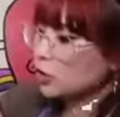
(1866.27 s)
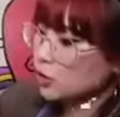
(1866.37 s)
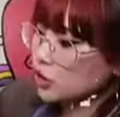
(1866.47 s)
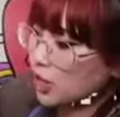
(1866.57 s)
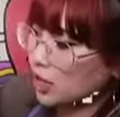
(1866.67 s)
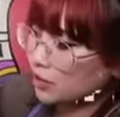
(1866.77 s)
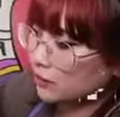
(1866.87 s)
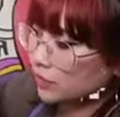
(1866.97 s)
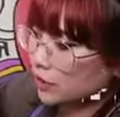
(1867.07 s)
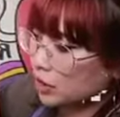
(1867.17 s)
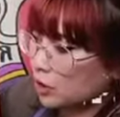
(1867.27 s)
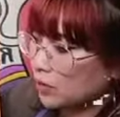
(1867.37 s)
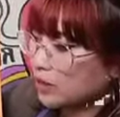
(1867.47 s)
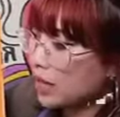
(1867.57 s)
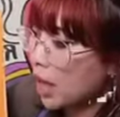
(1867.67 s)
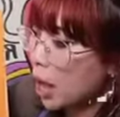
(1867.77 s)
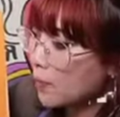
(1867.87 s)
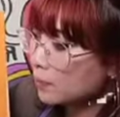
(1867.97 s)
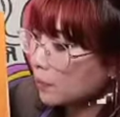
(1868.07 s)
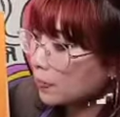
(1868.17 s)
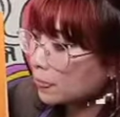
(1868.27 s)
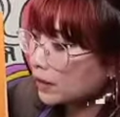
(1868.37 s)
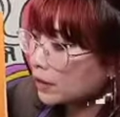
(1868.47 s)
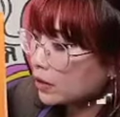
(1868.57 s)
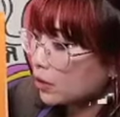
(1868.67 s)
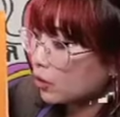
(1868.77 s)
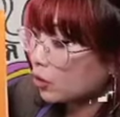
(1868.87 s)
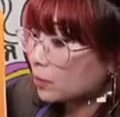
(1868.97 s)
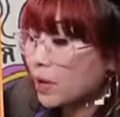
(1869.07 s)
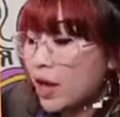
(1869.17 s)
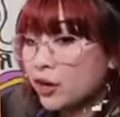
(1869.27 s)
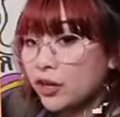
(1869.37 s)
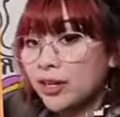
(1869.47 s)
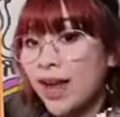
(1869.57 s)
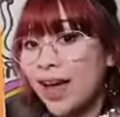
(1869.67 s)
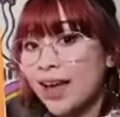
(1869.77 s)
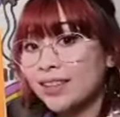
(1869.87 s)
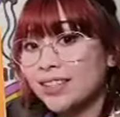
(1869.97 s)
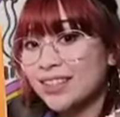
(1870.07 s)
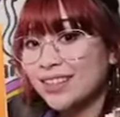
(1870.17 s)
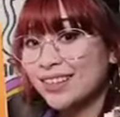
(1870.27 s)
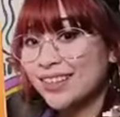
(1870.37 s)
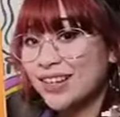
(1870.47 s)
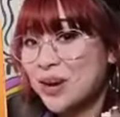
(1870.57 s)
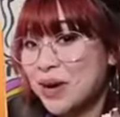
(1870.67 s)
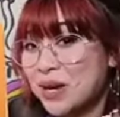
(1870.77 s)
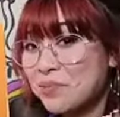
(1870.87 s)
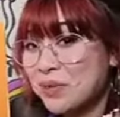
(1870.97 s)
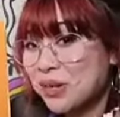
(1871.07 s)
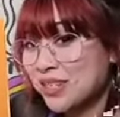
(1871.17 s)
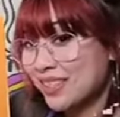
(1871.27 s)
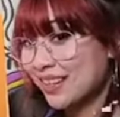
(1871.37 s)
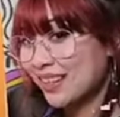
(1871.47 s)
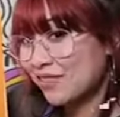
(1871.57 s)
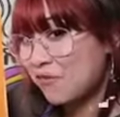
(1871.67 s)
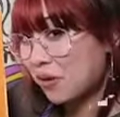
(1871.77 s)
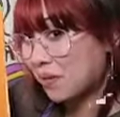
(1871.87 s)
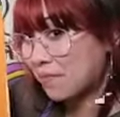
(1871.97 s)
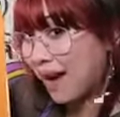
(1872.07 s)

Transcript: share the video with them, or better yet, go ahead and purchase the kit for them.